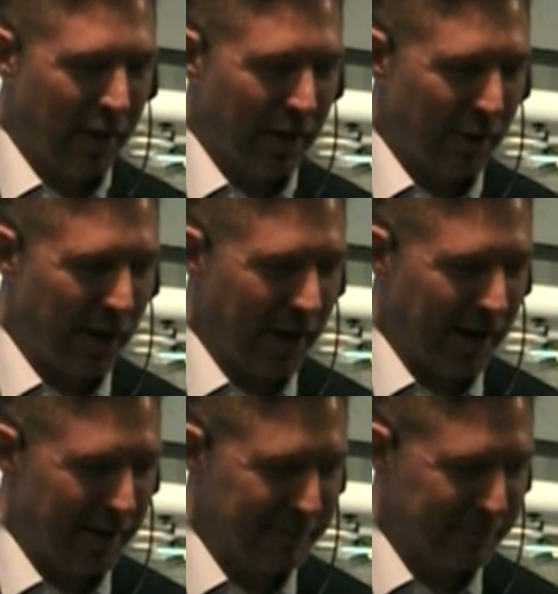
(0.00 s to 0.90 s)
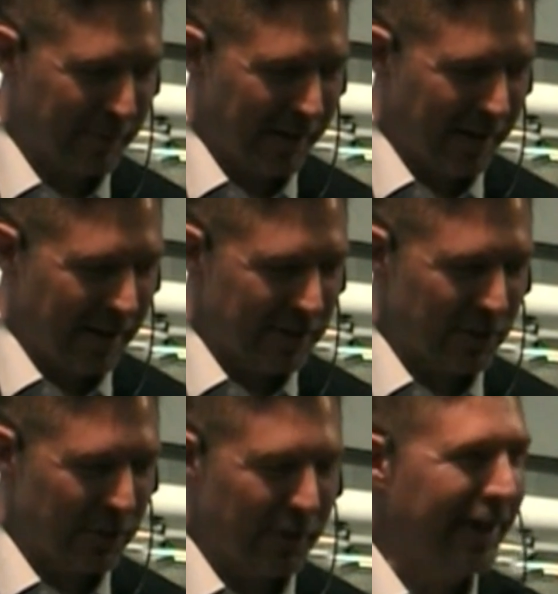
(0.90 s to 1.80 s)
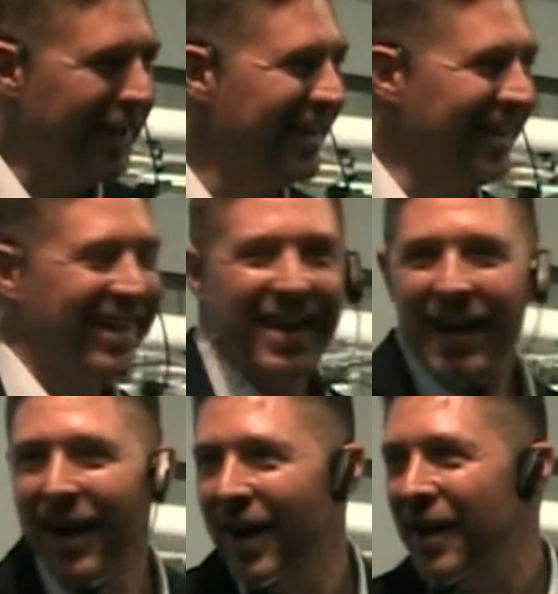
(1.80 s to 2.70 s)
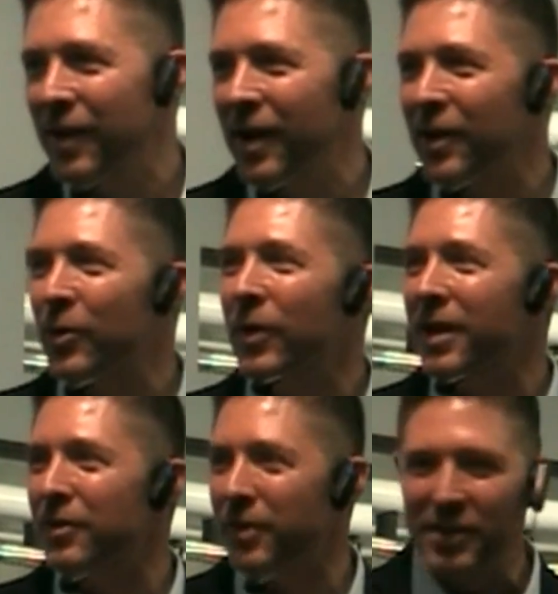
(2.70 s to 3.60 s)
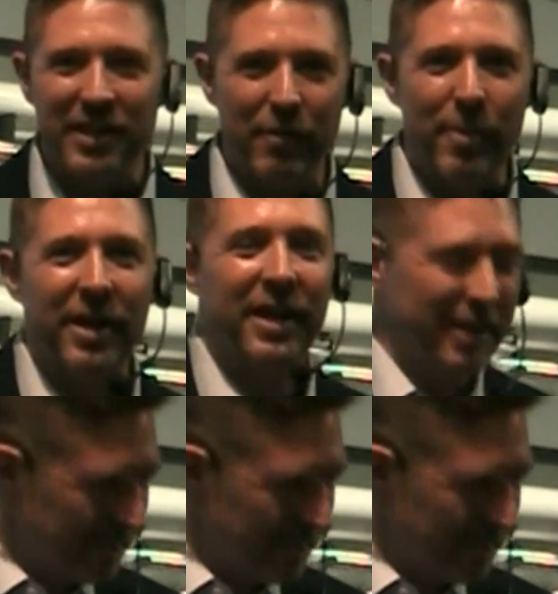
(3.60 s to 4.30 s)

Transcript: Okay, so, all right, quick introduction, everybody.